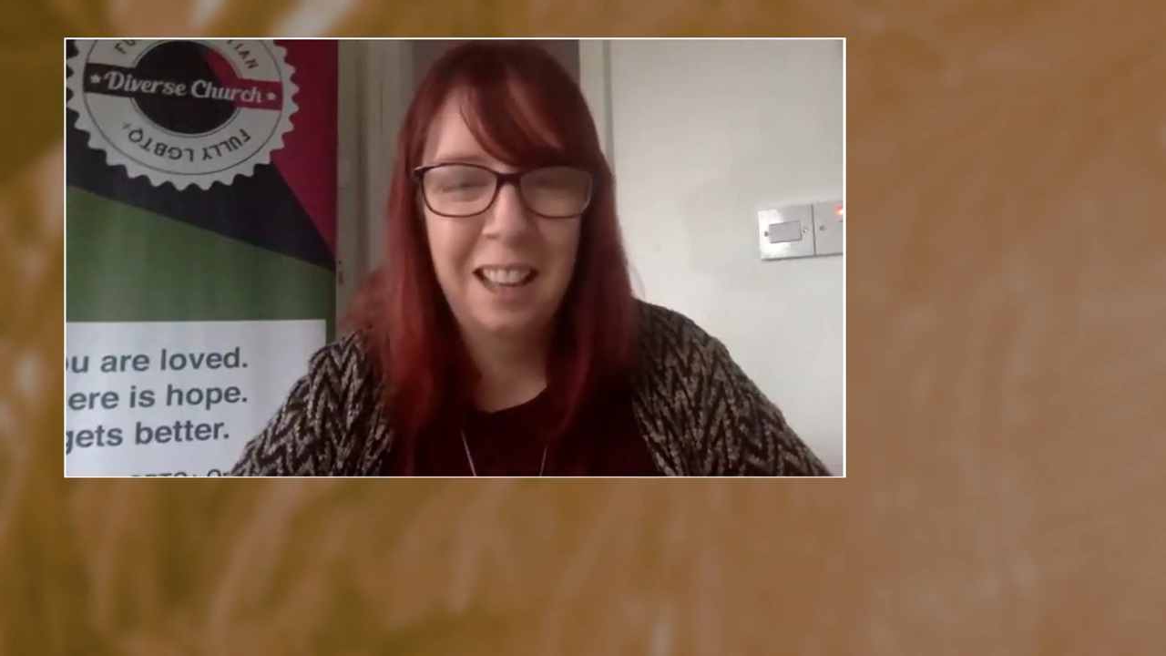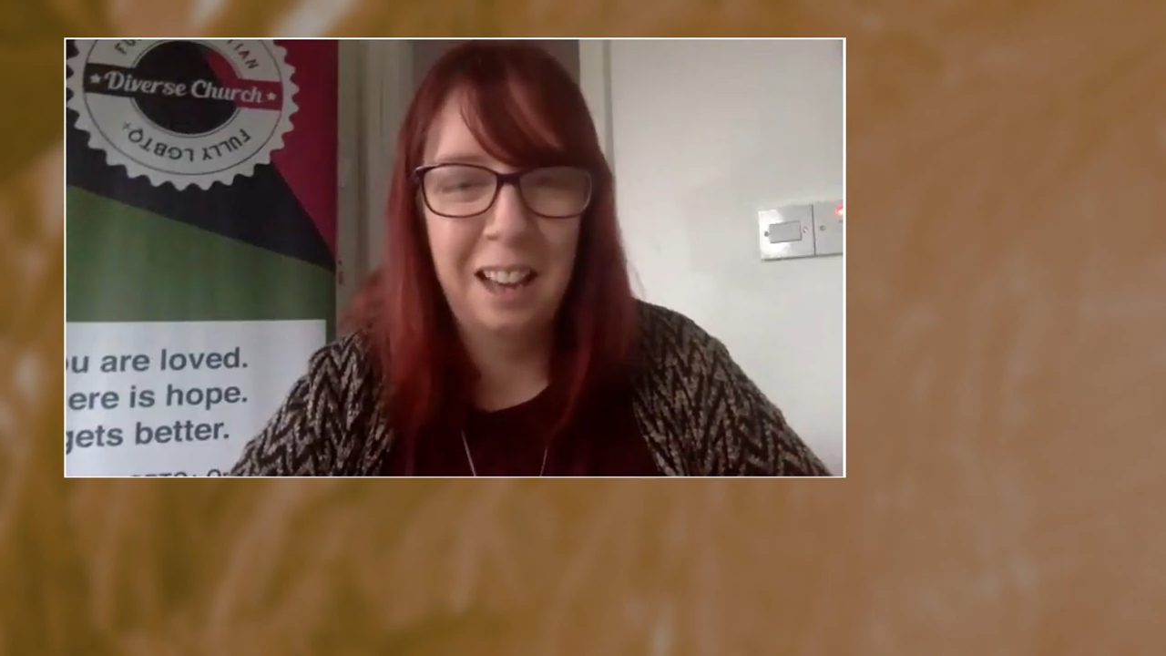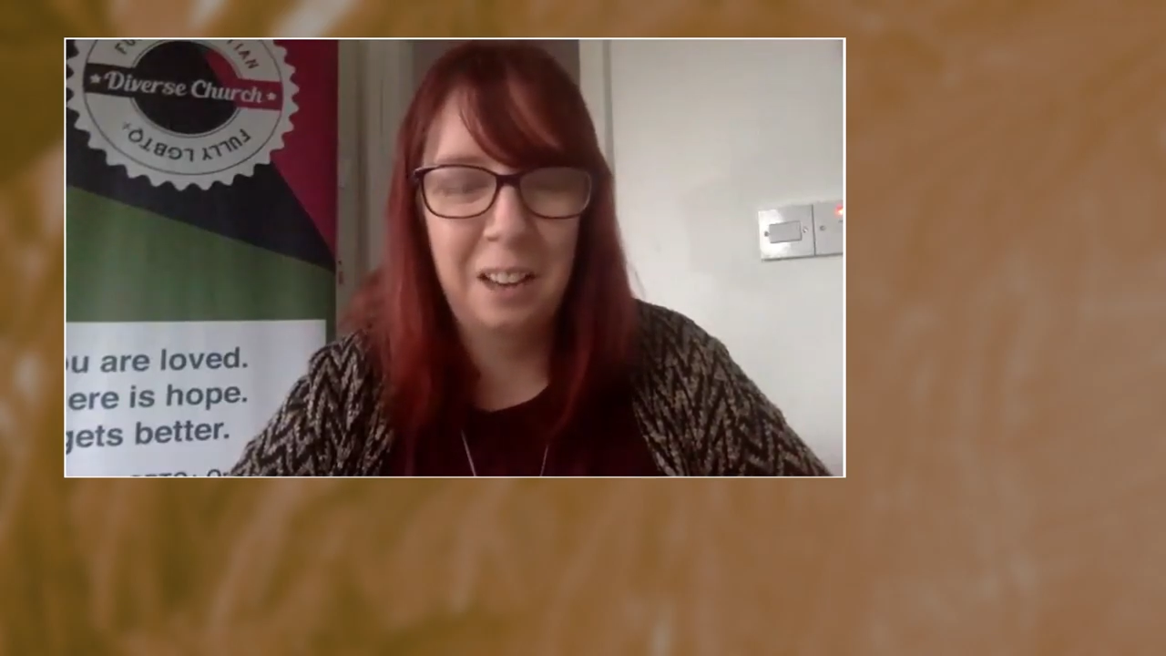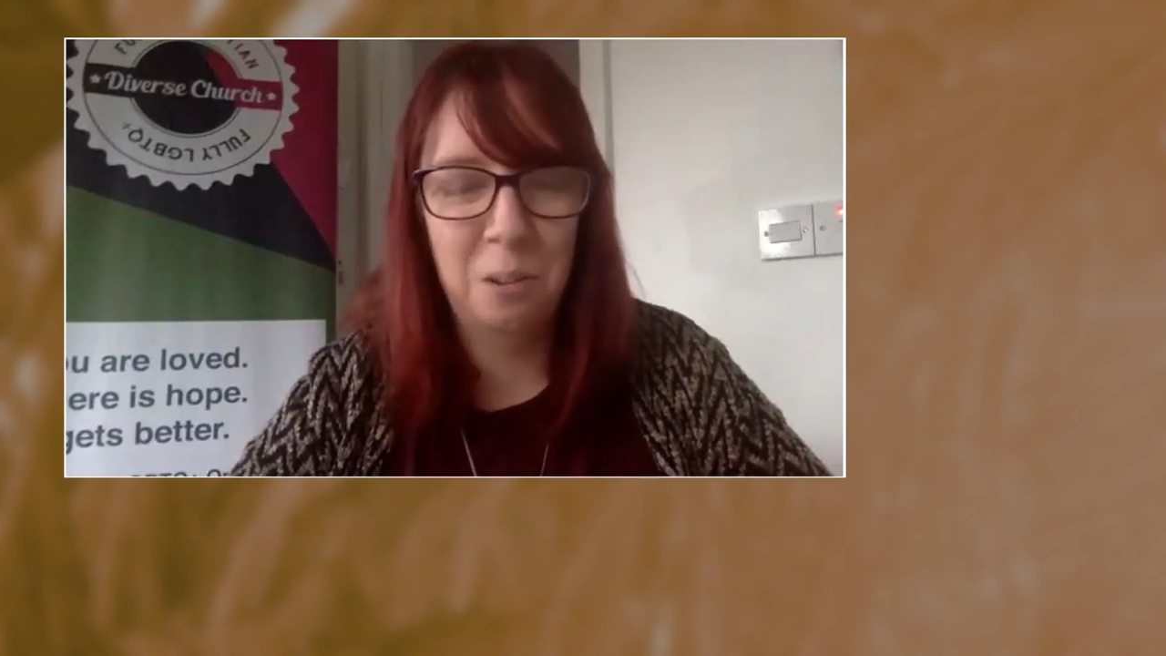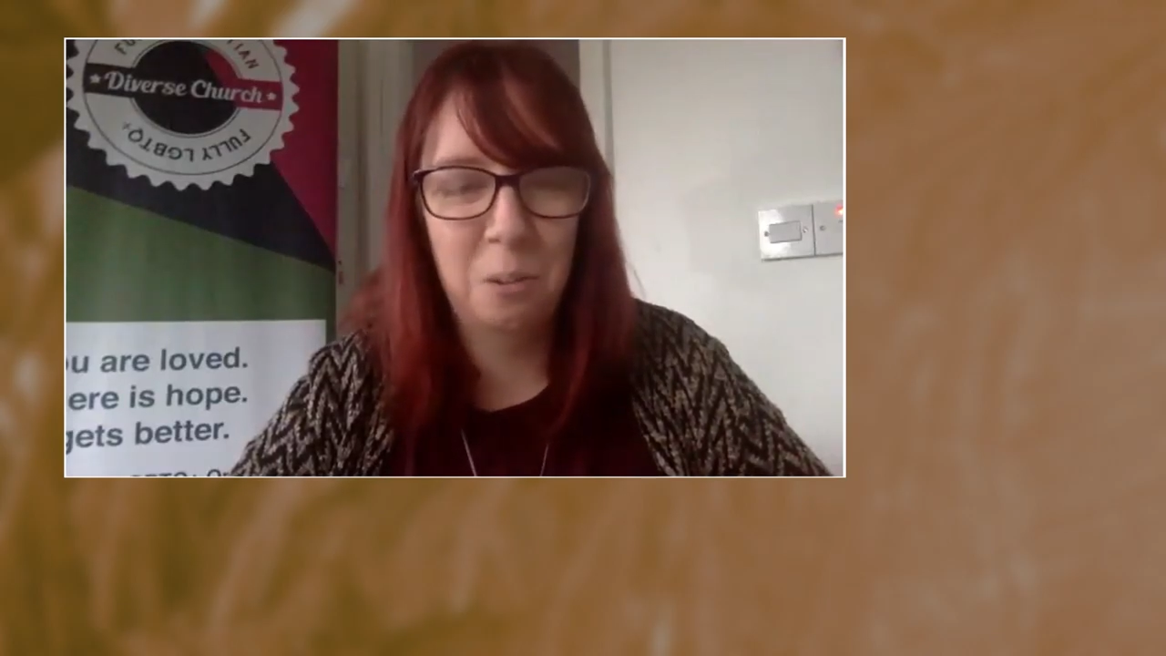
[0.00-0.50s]

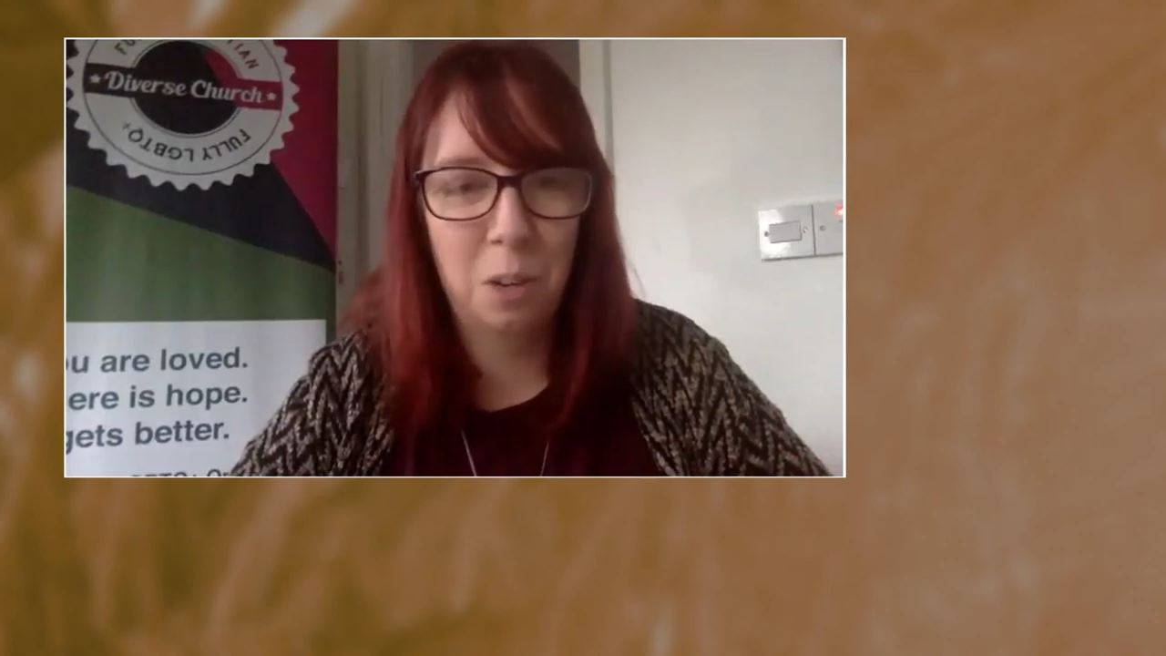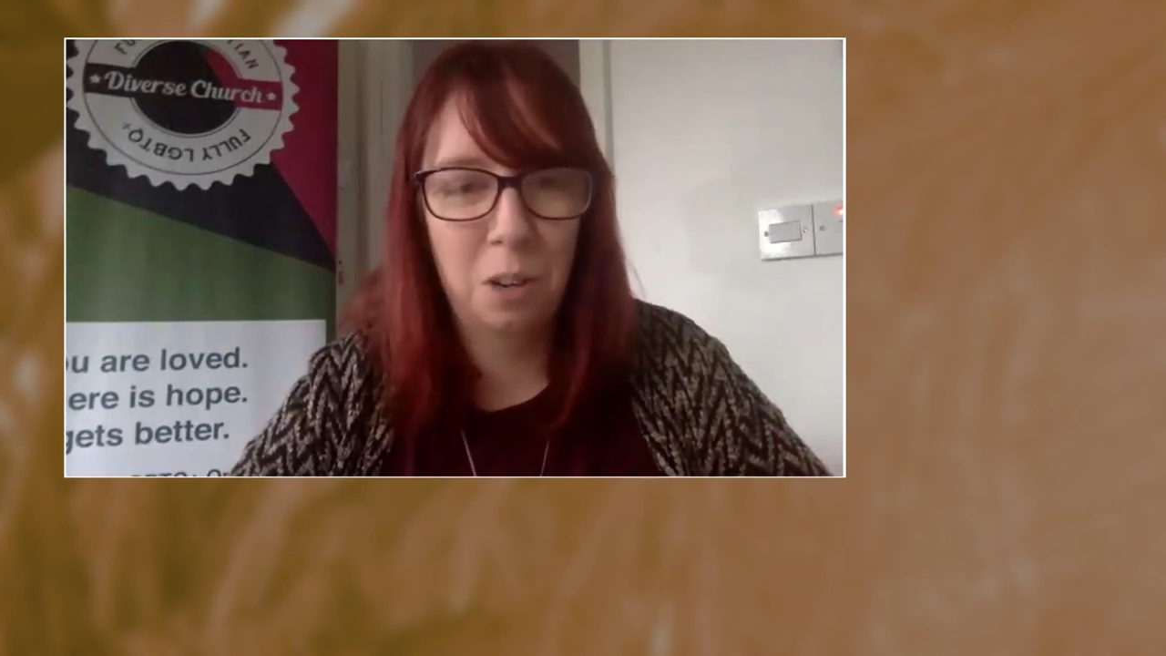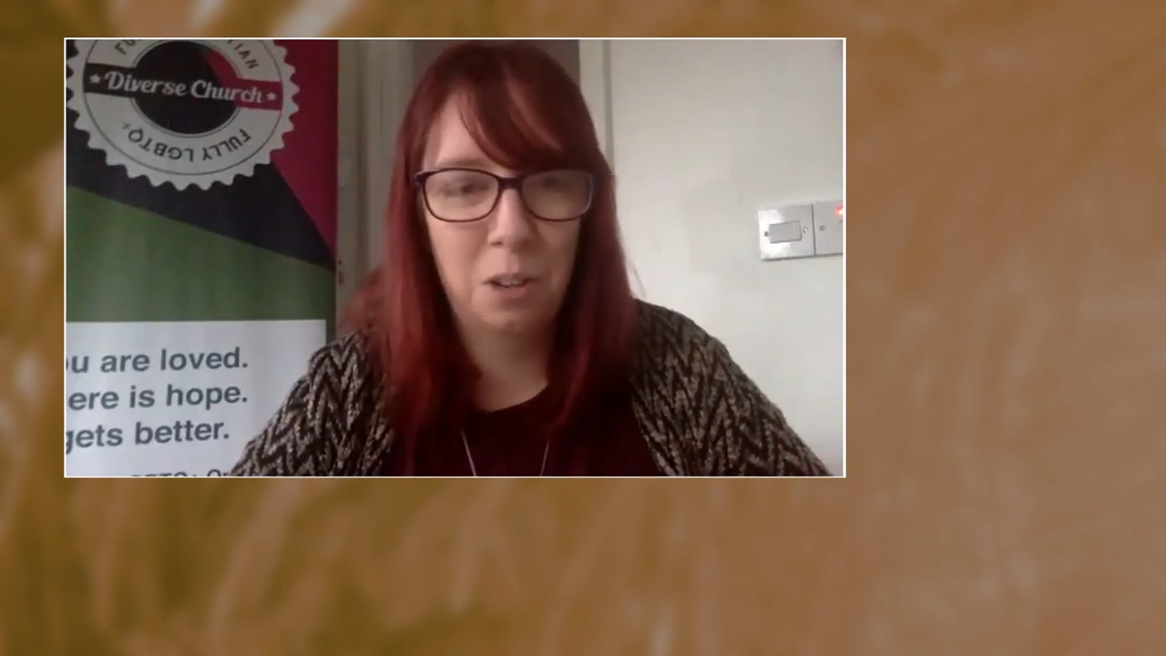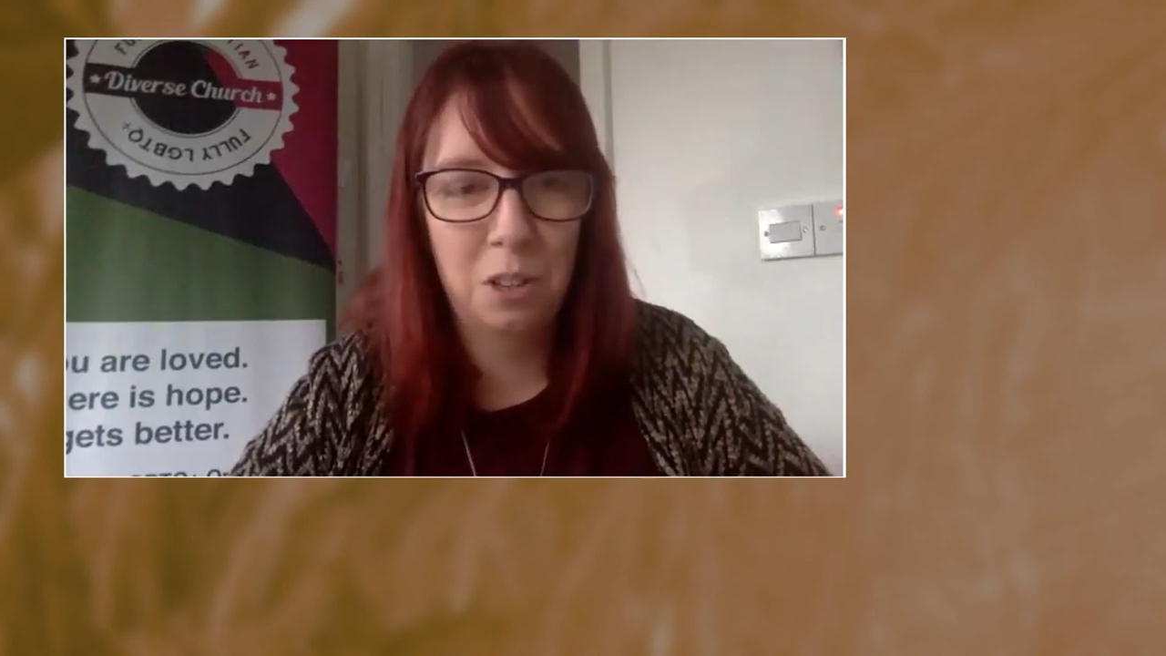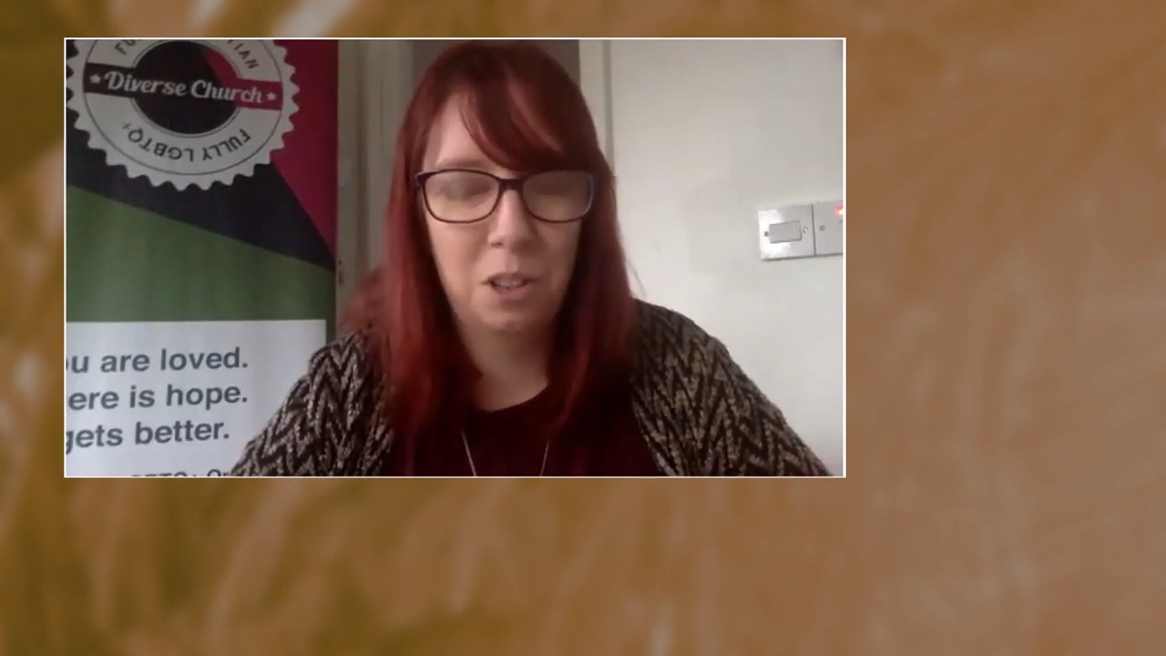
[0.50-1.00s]
And we're
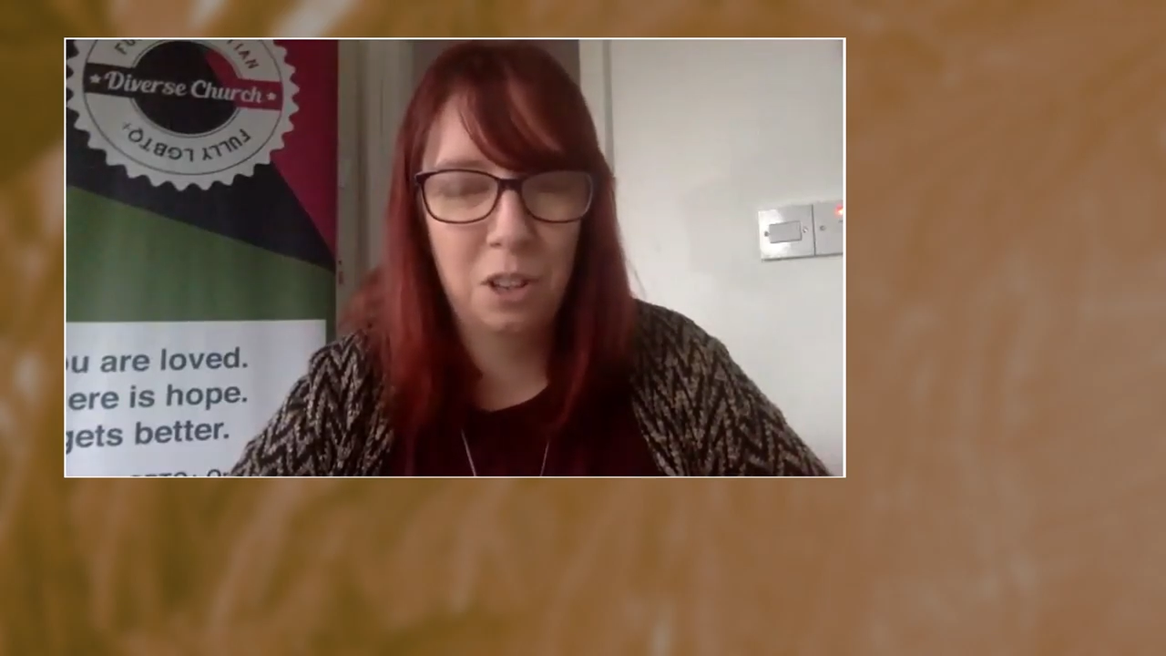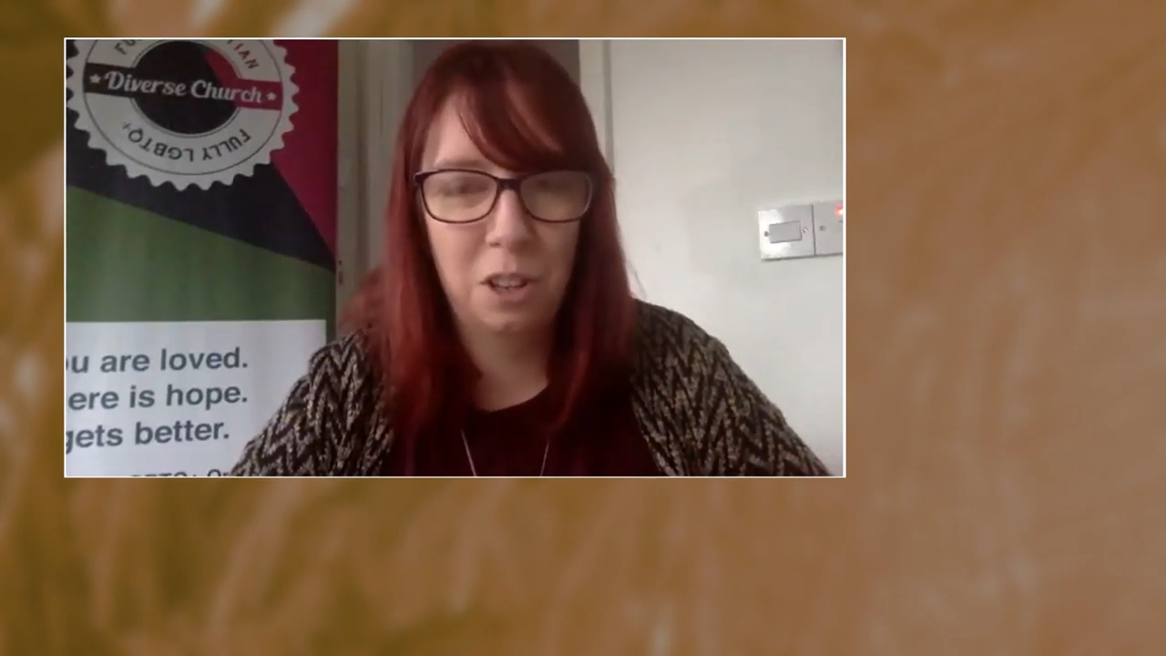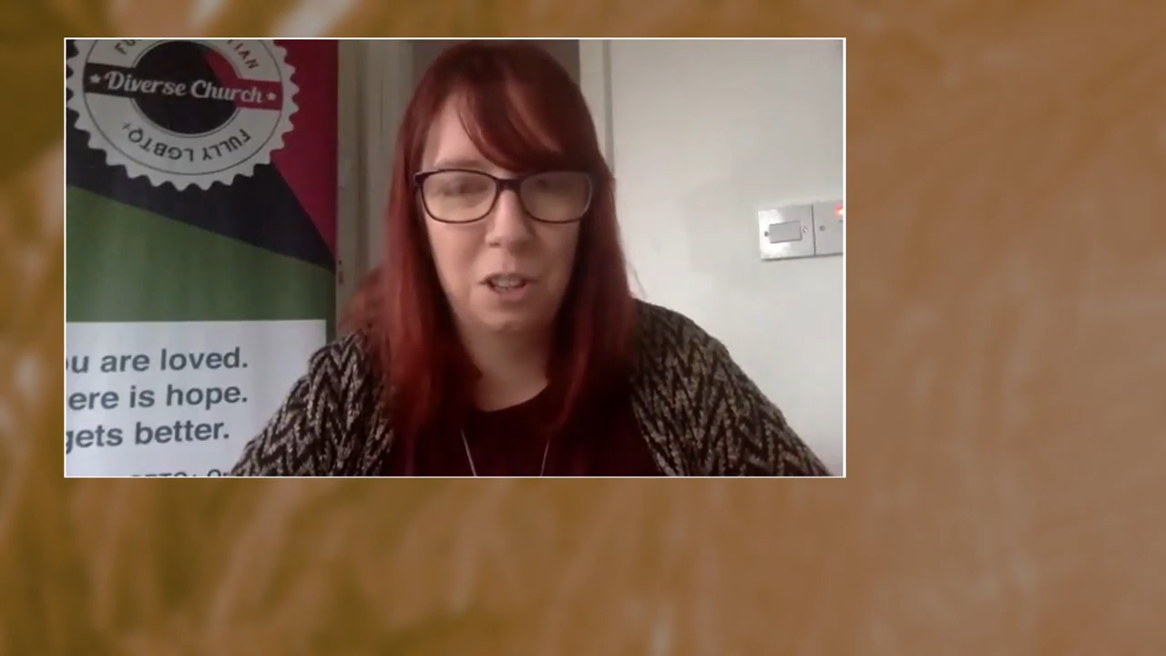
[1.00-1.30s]
going to